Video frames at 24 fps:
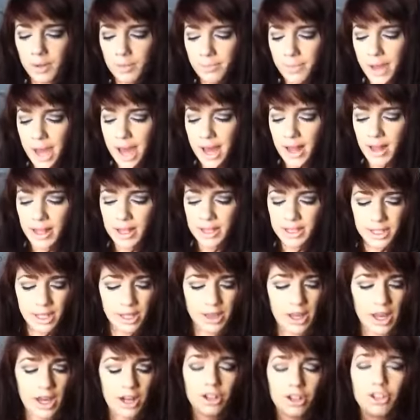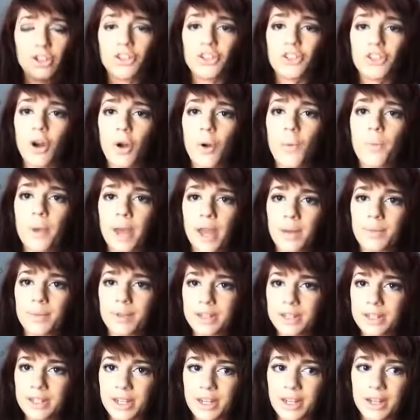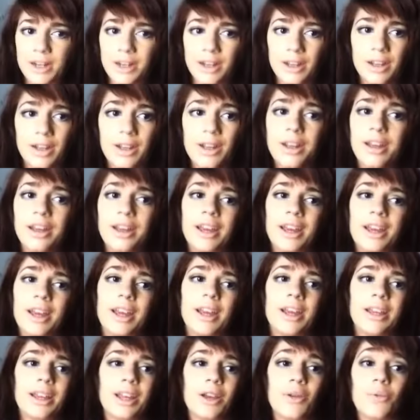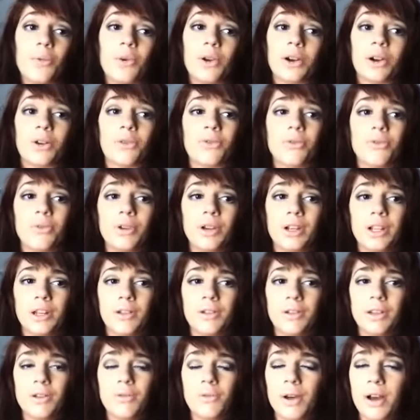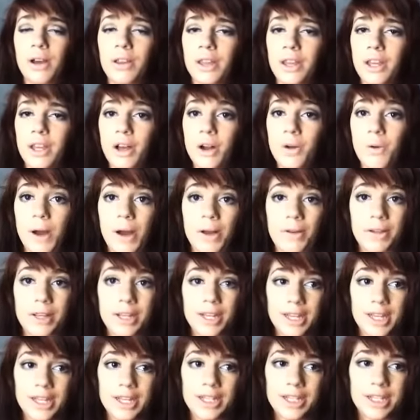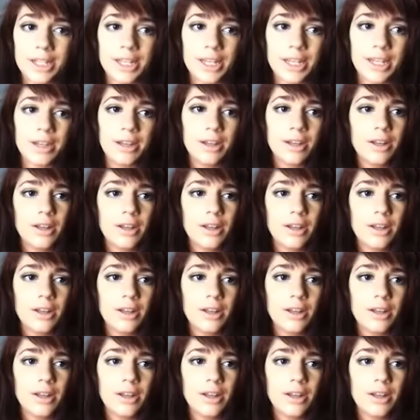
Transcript: palettes, and they are so pigmented, and they work really well. They go on easy.